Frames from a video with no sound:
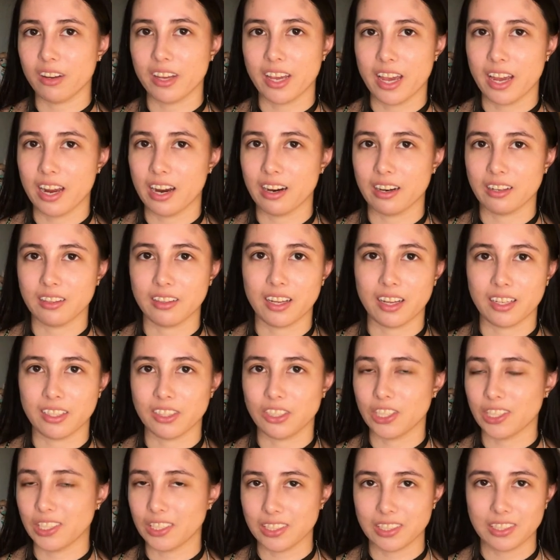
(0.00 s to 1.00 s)
hair that
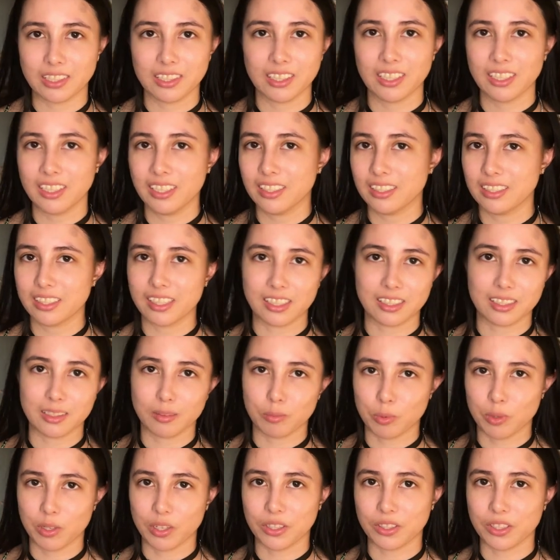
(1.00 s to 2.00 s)
just takes
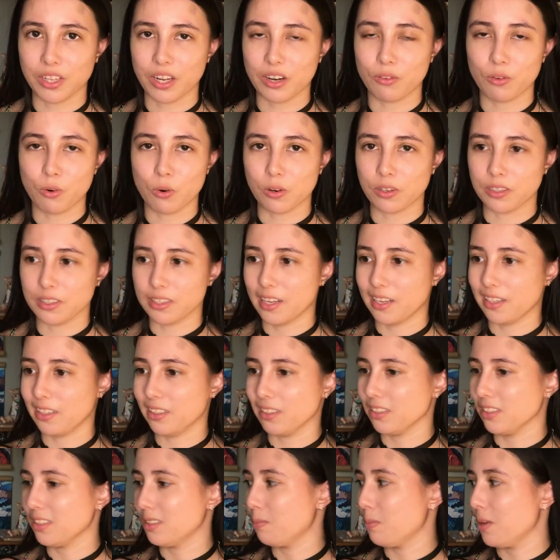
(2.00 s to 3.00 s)
up a lot of
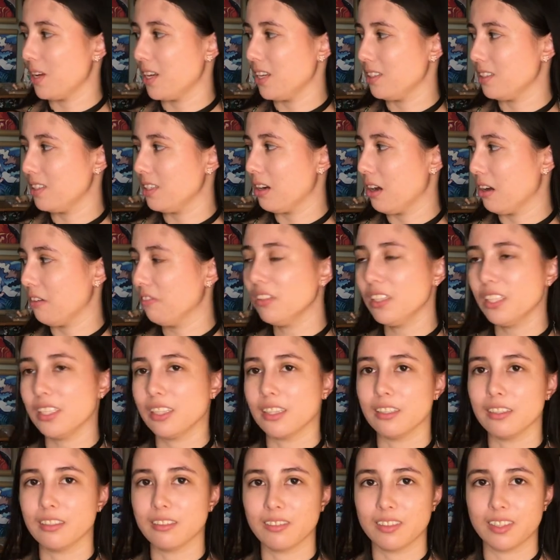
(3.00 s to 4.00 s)
horizontal space, you know, I feel like
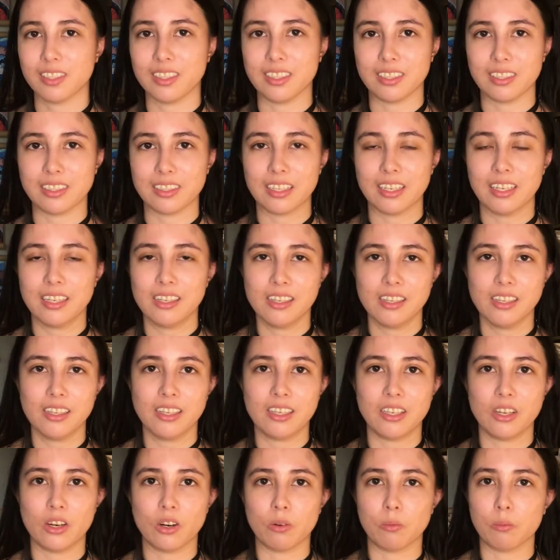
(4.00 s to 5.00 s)
this one is,
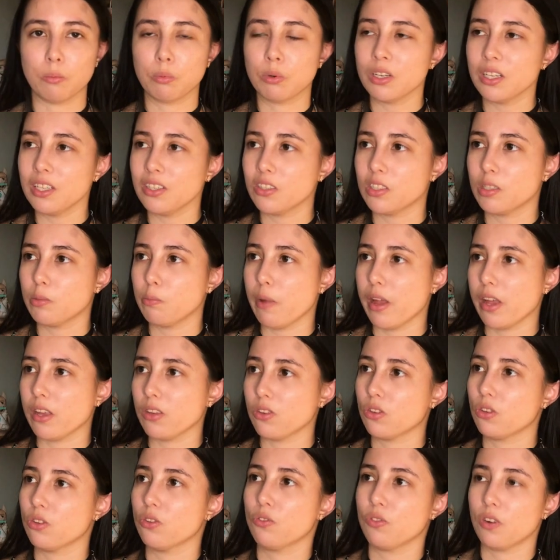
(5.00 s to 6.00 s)
you know, pretty
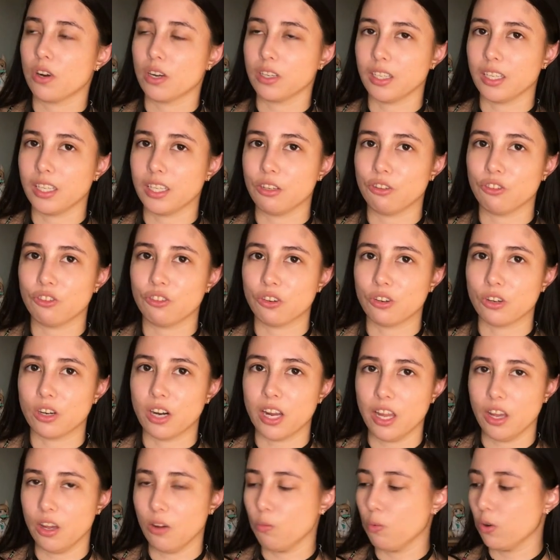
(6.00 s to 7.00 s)
space friendly for
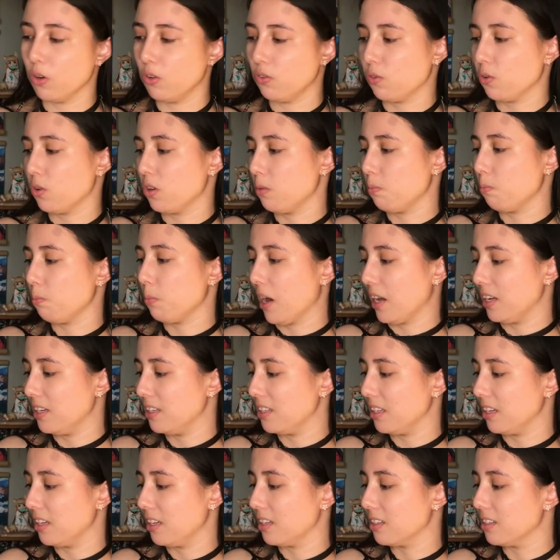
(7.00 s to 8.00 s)
a 1 4th
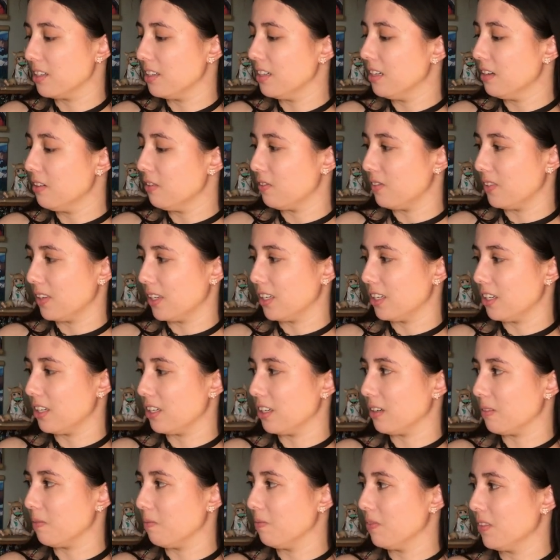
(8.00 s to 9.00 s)
binding figure.